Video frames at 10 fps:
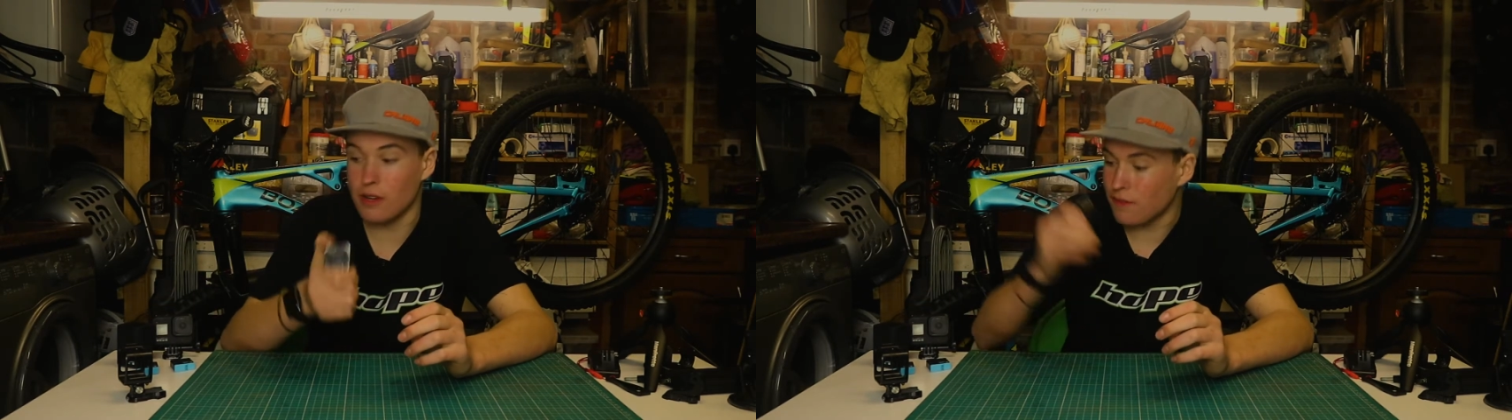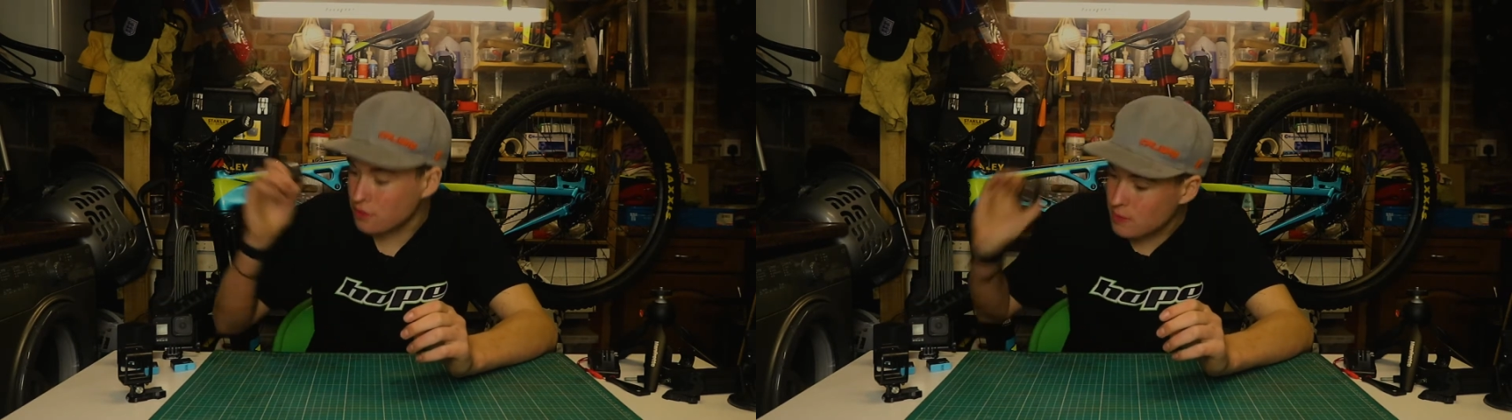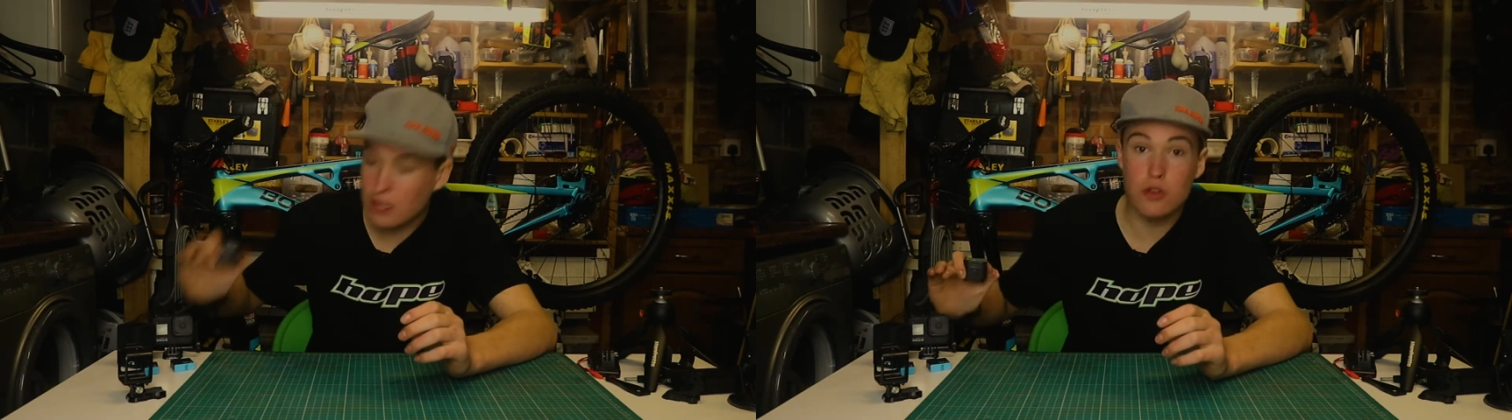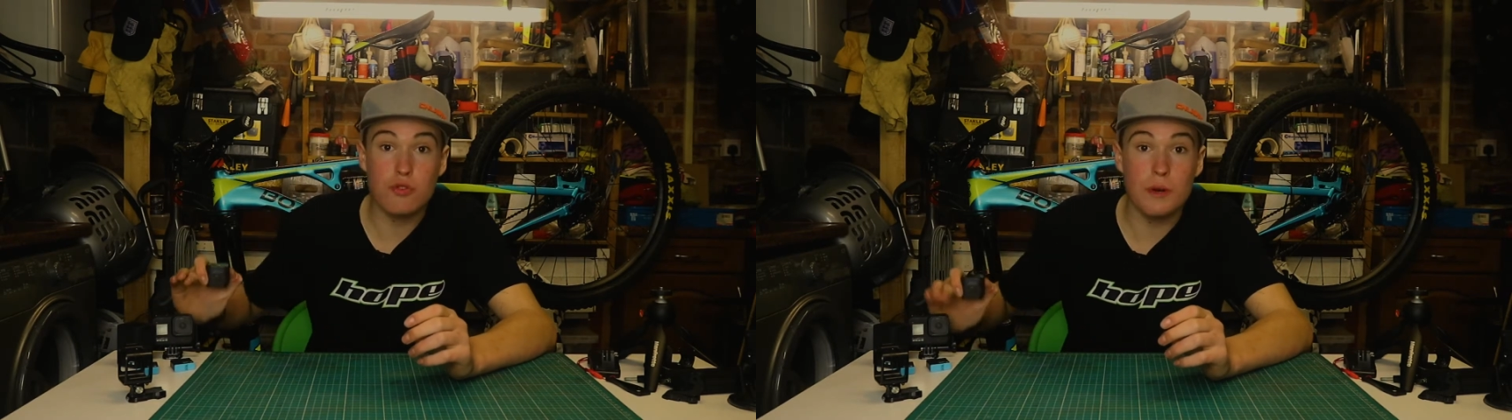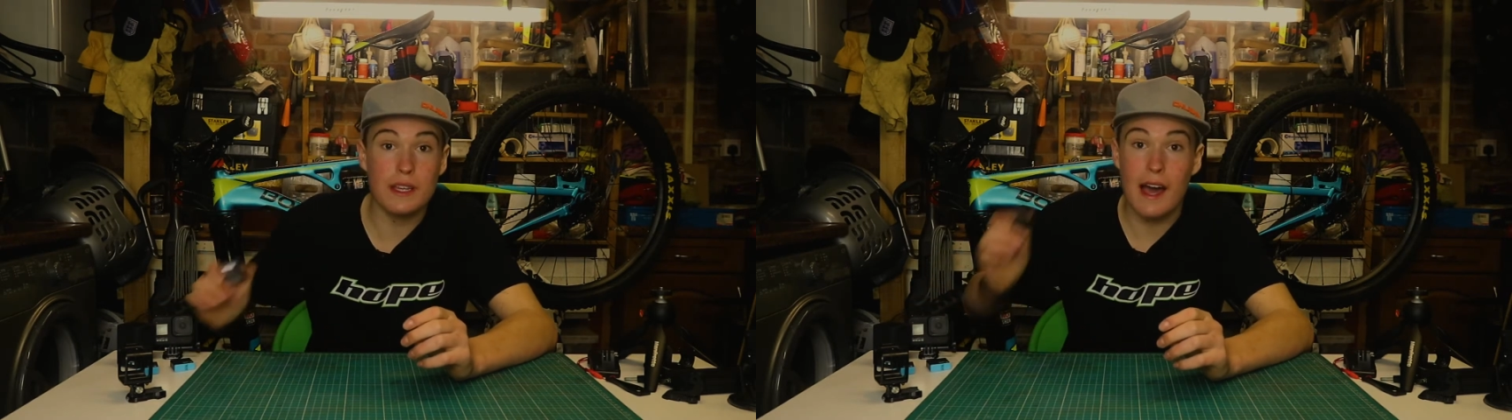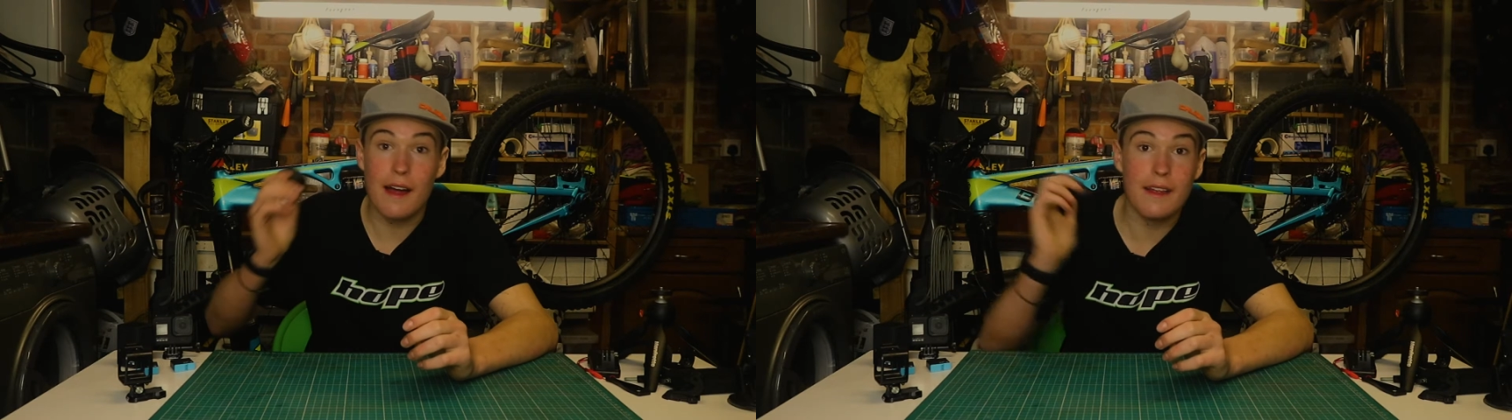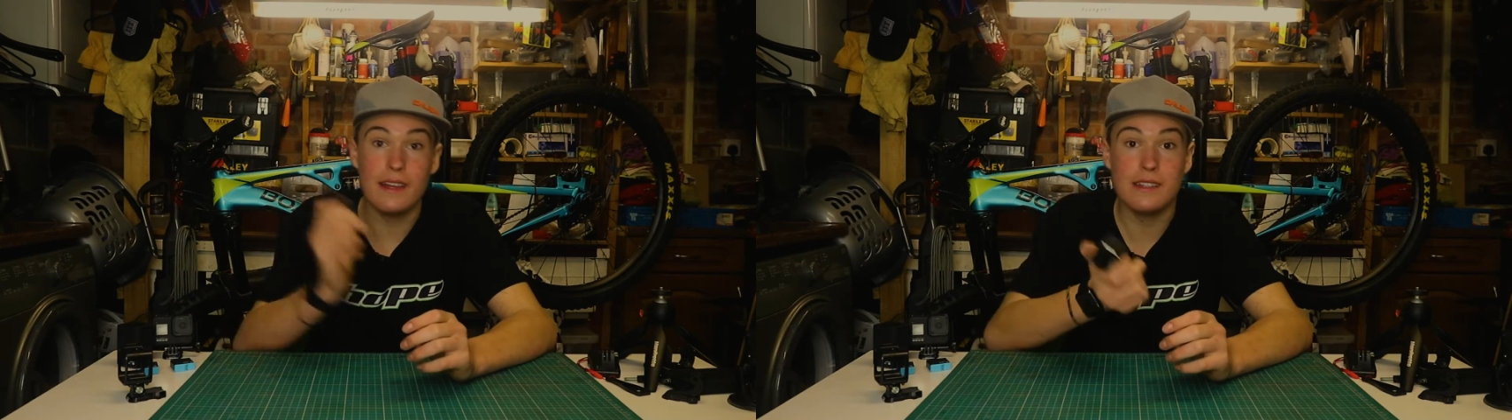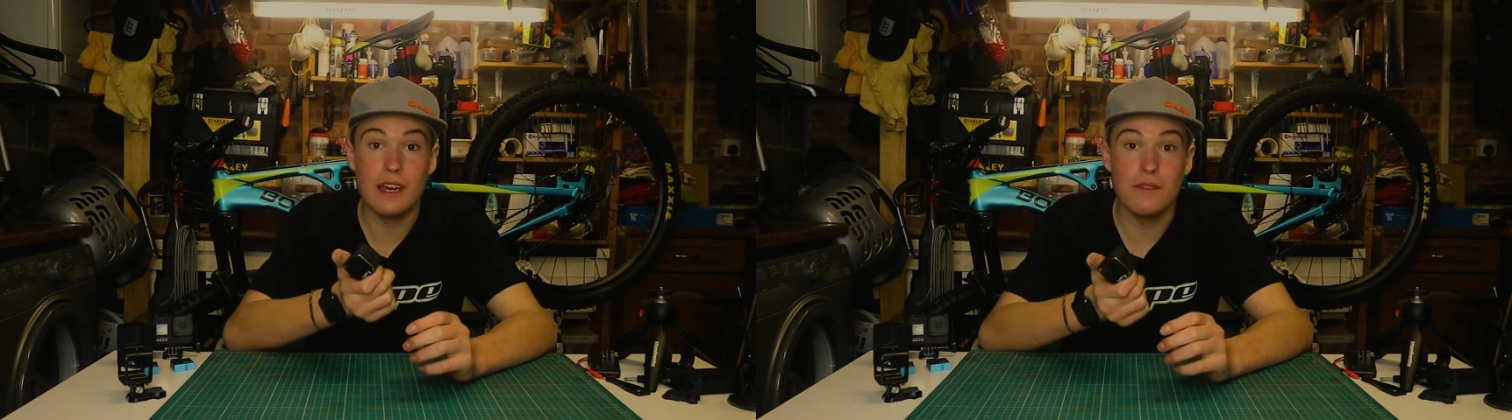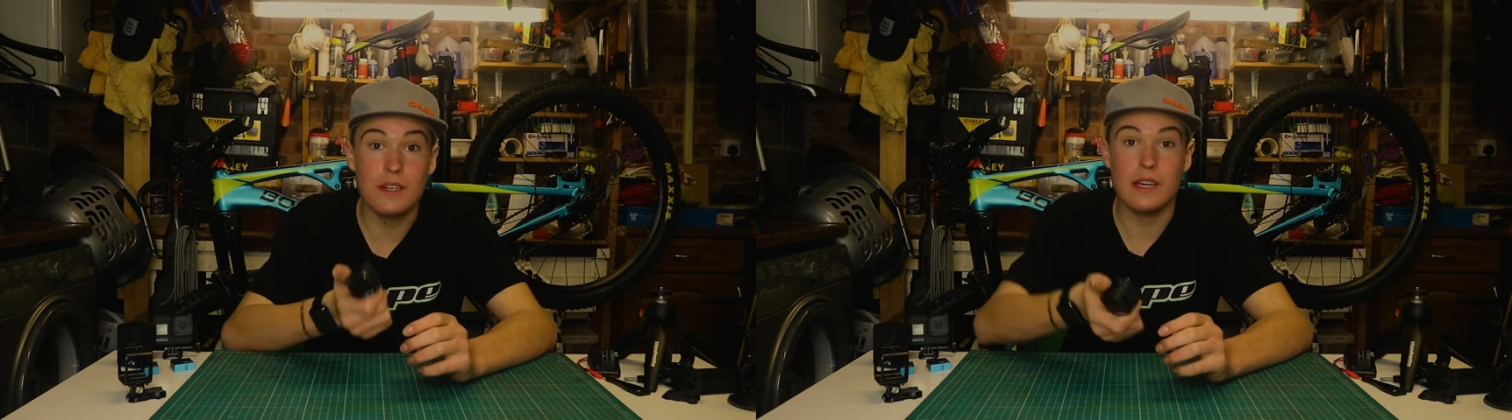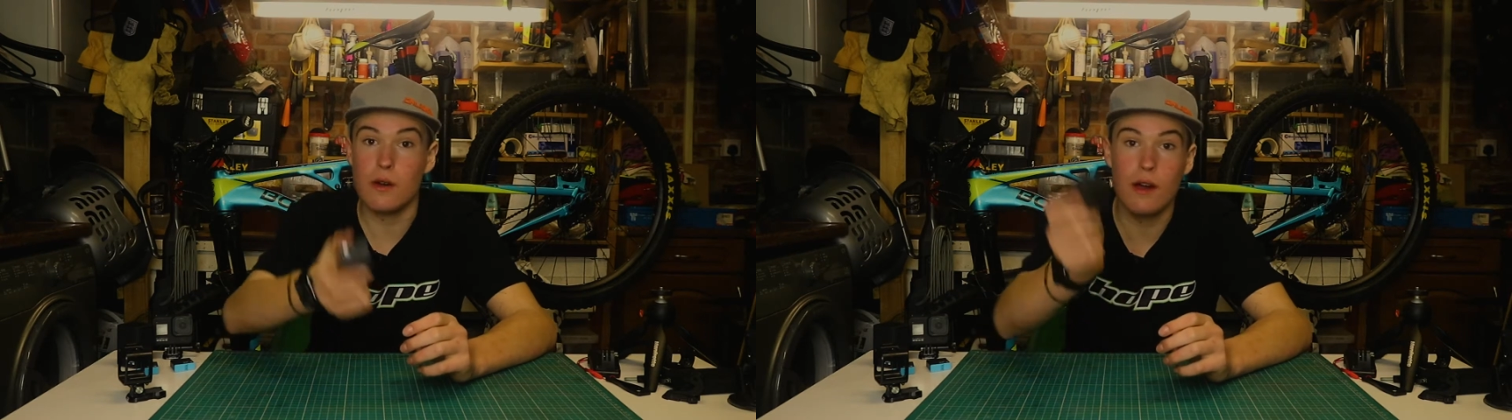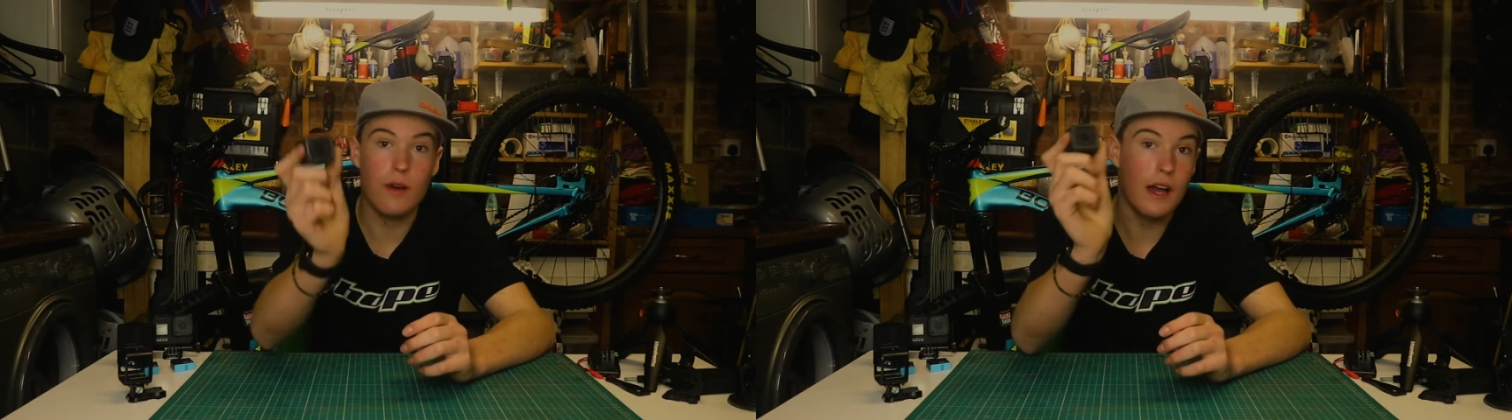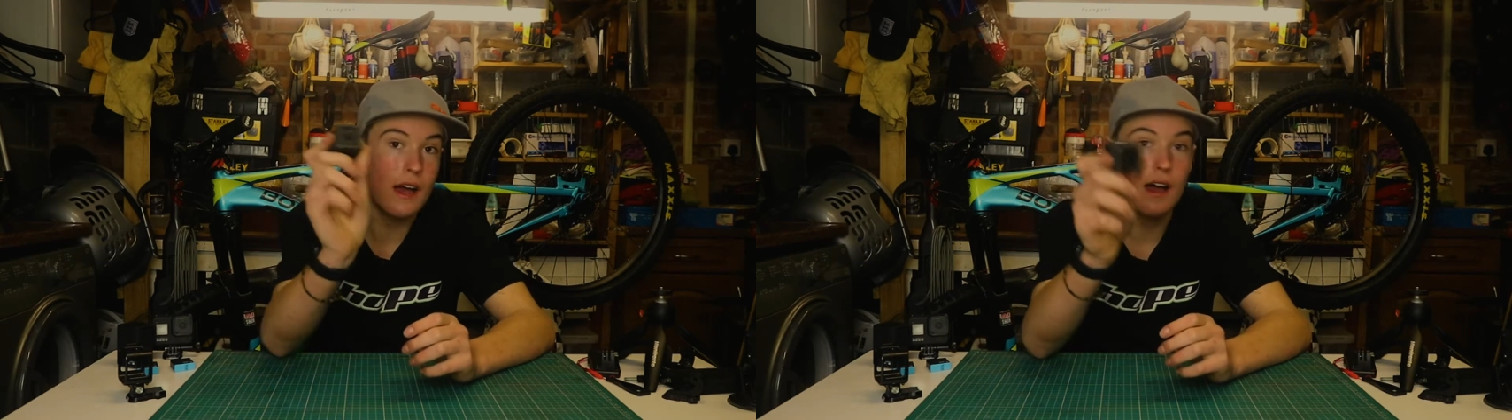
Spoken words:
If something goes wrong with that and I need to get a video out,